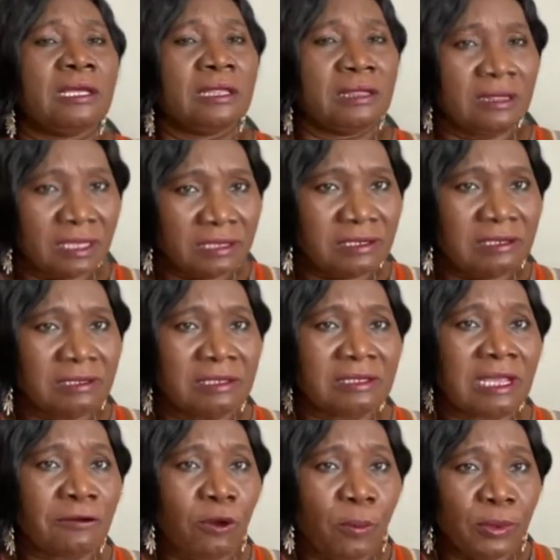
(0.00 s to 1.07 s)
this is
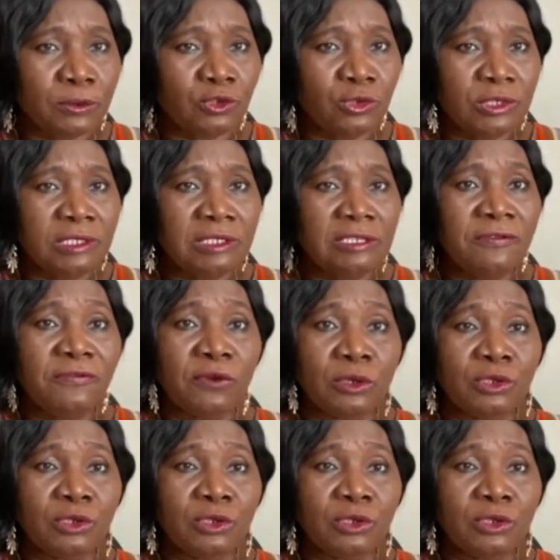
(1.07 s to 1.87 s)
an opportunity for